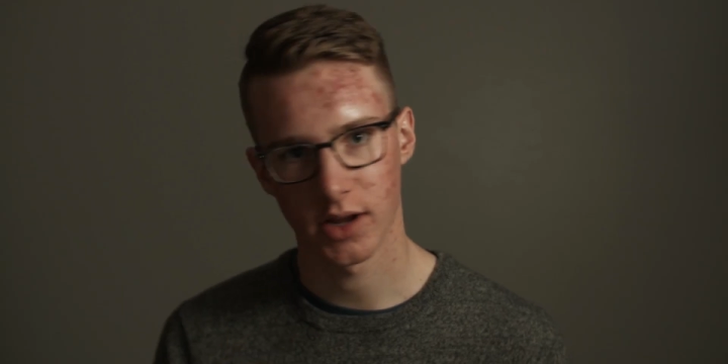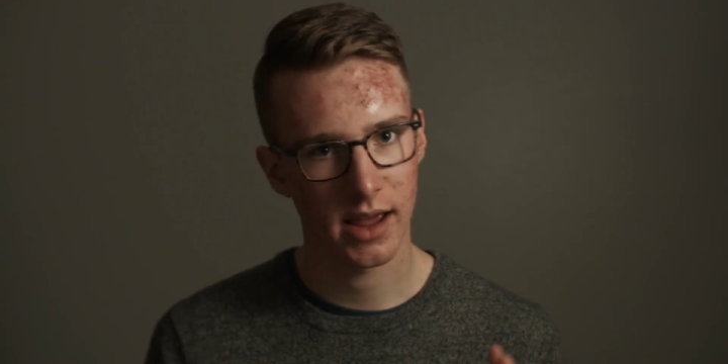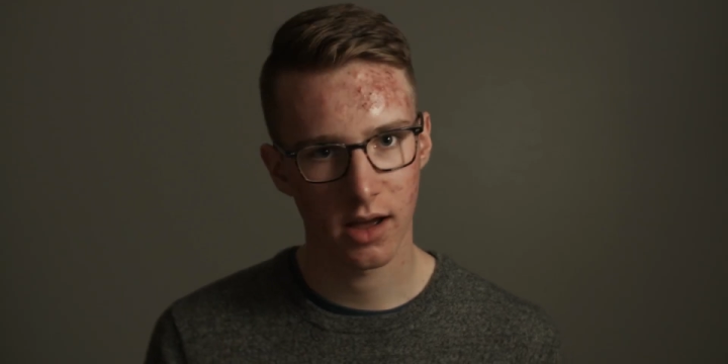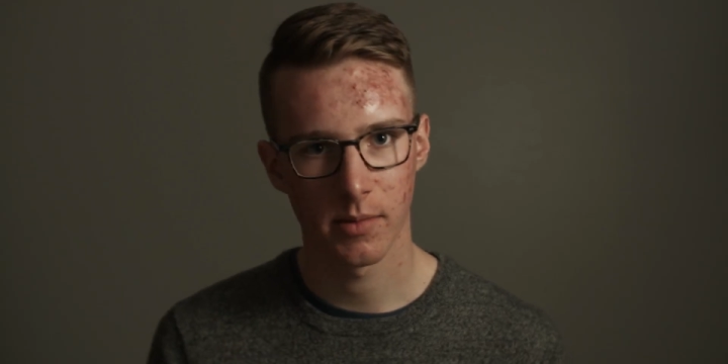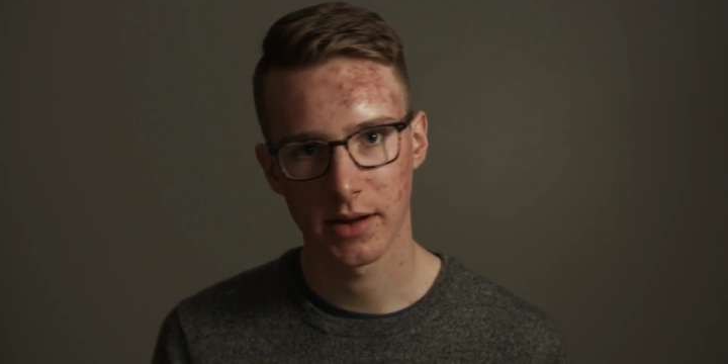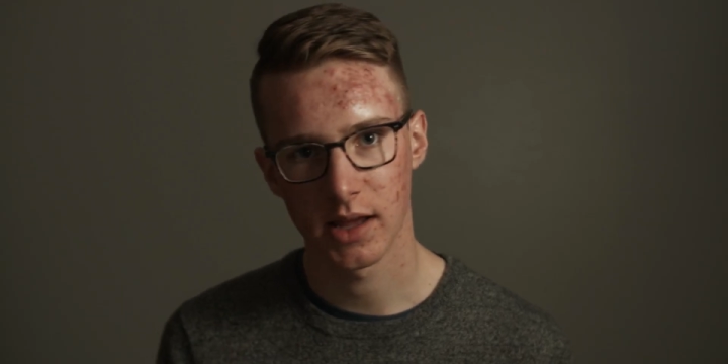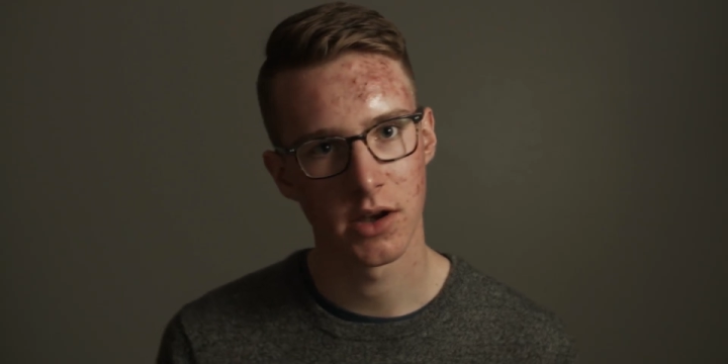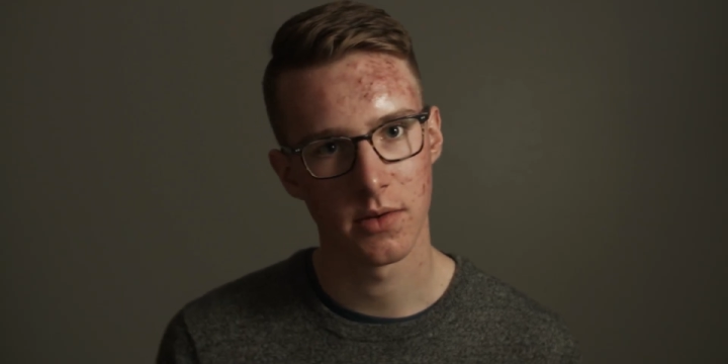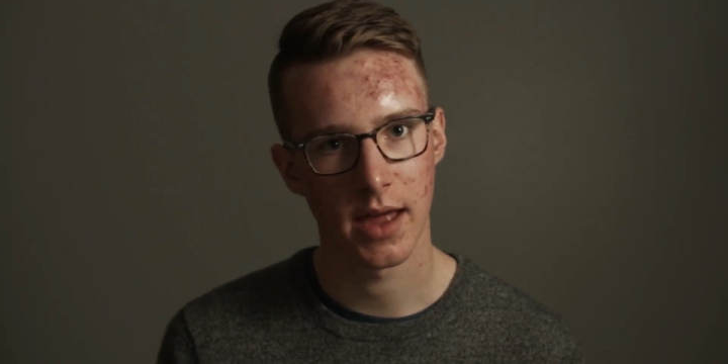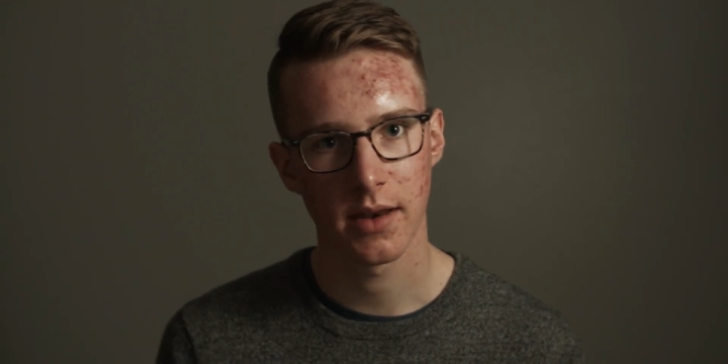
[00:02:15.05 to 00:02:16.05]
How am I going to
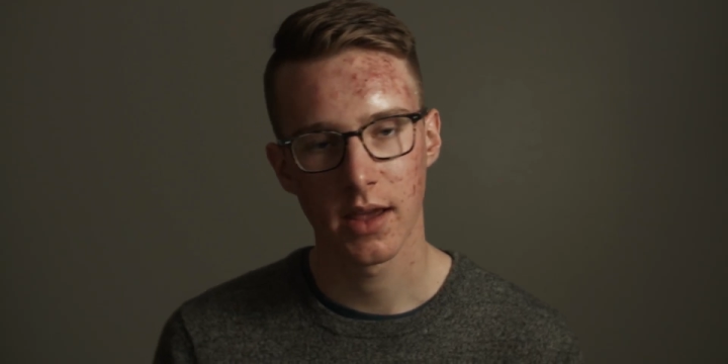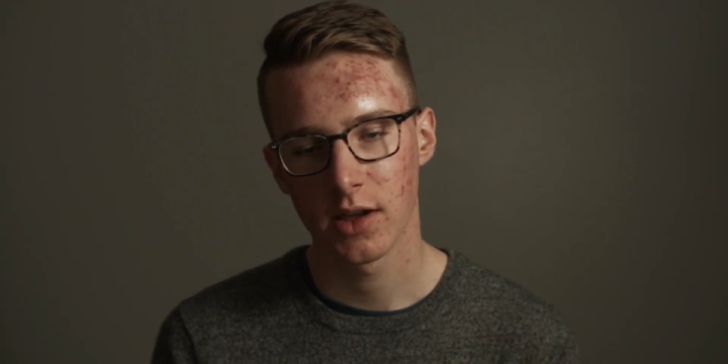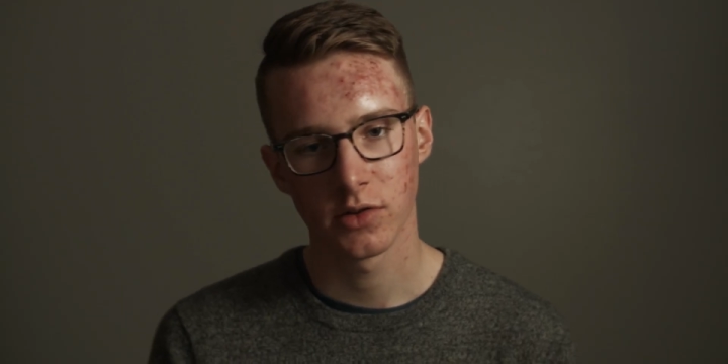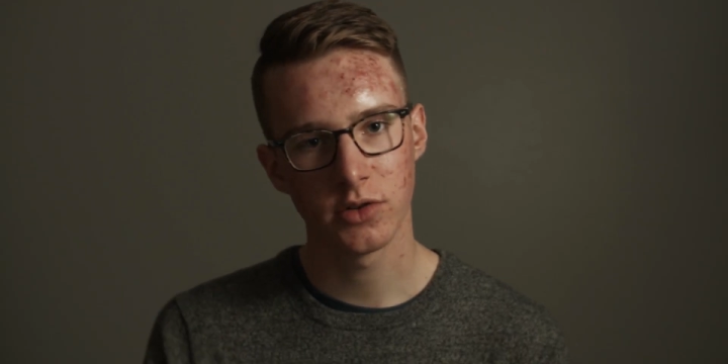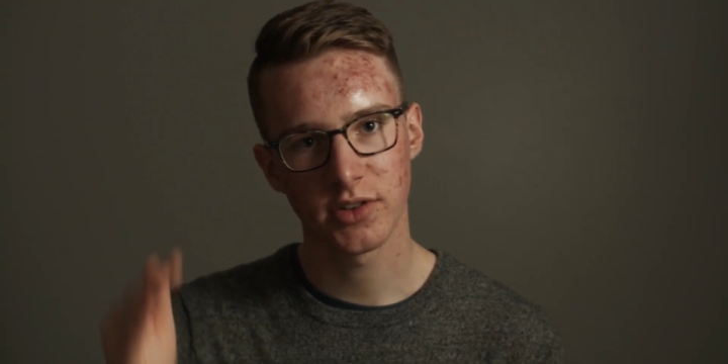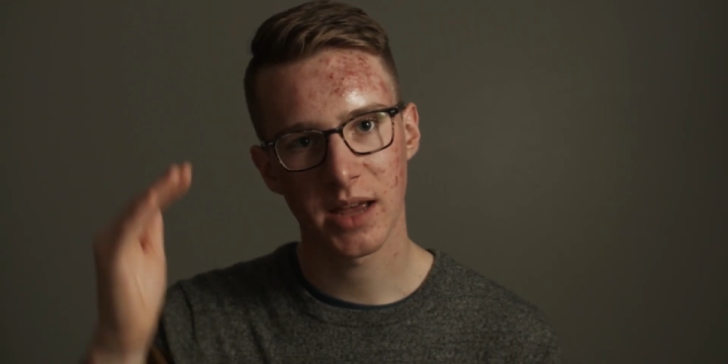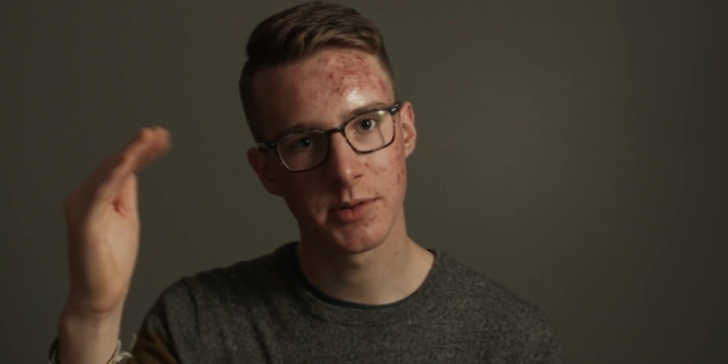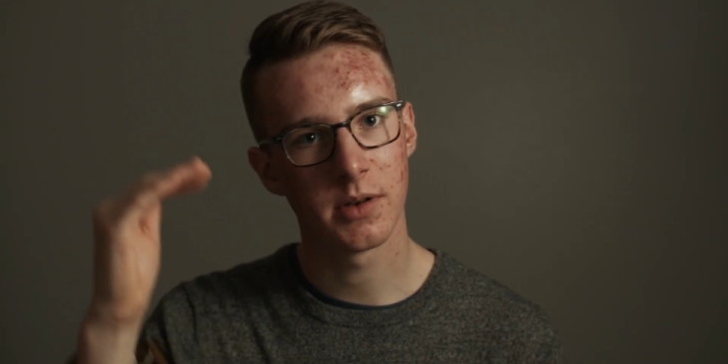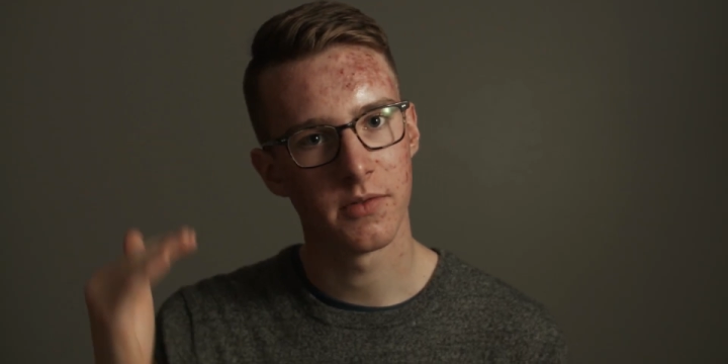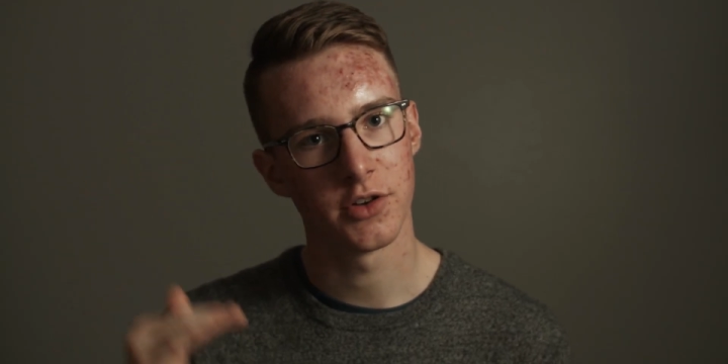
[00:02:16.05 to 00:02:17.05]
do that? So it just helps
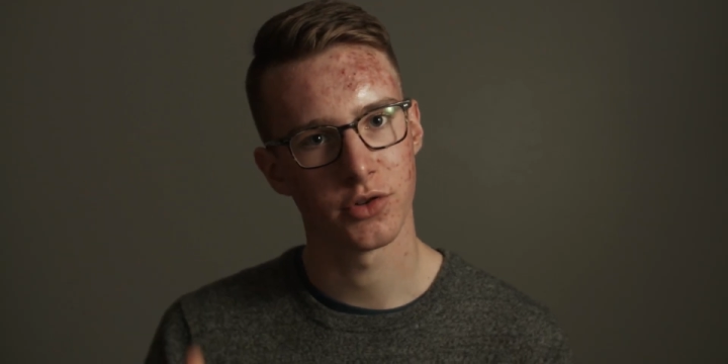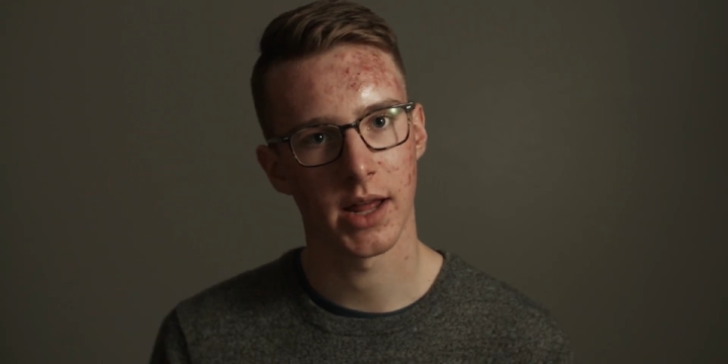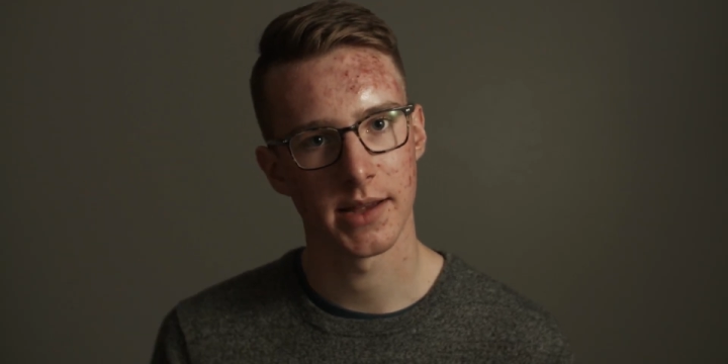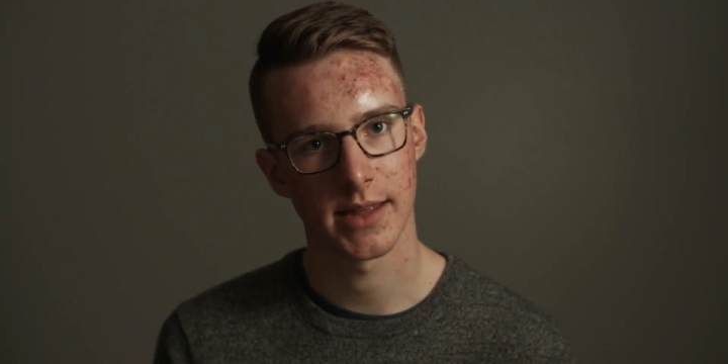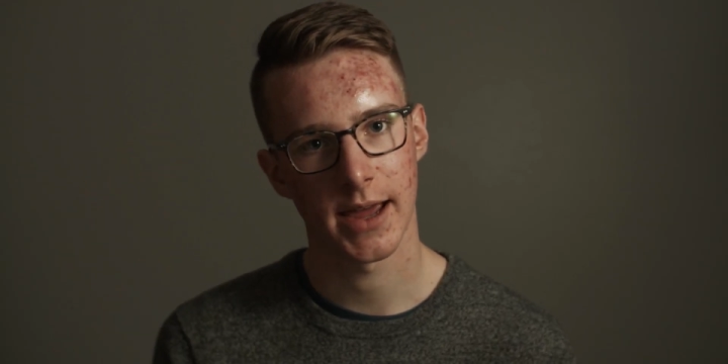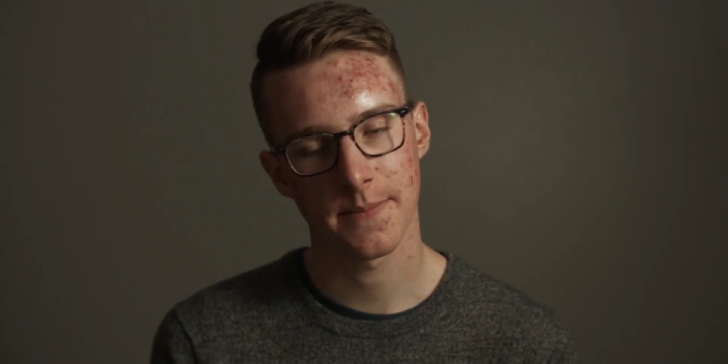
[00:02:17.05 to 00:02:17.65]
me to visualize that.